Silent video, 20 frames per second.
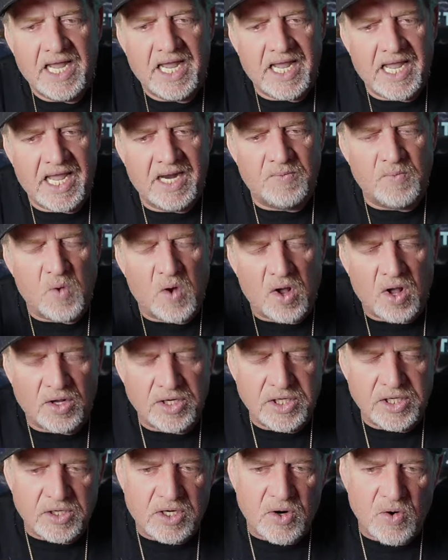And while
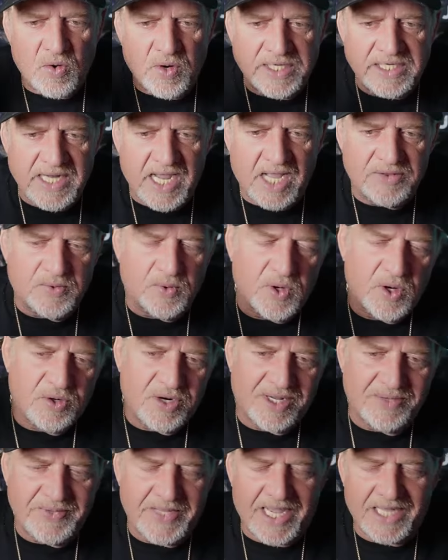you're going down the road
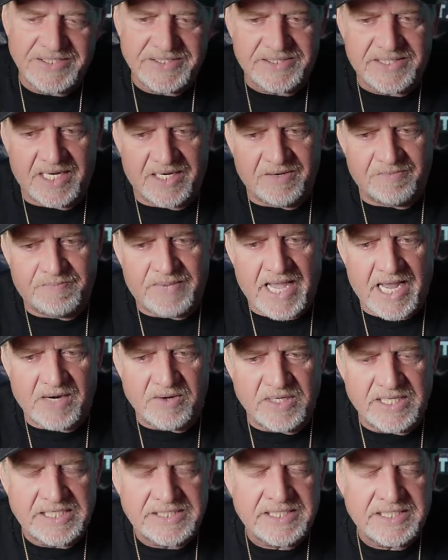on that set of
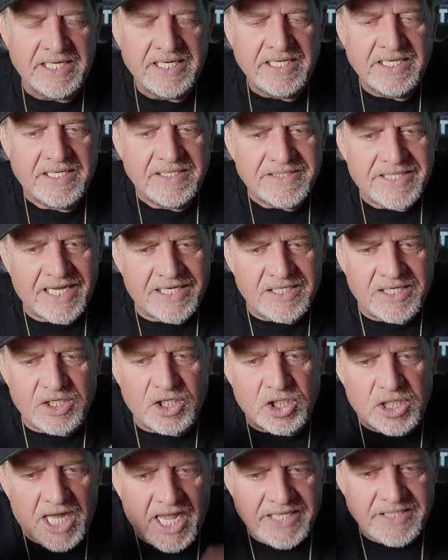batteries, that little
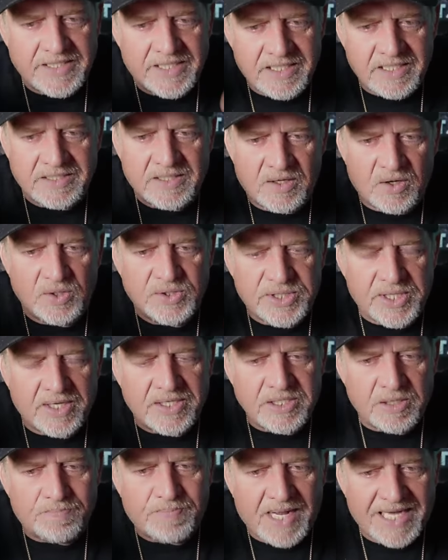light that goes on
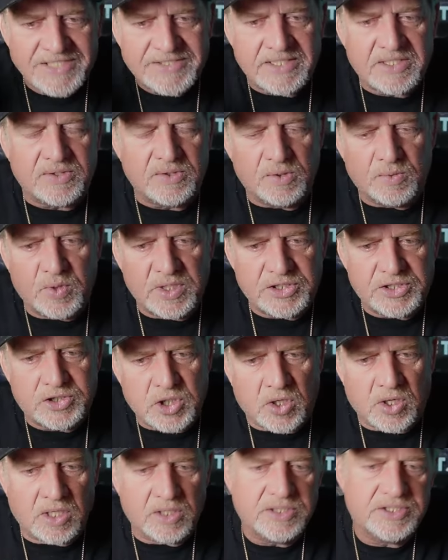your bicycle would
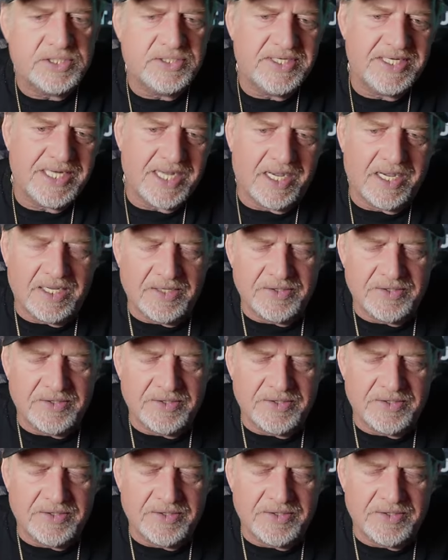charge the other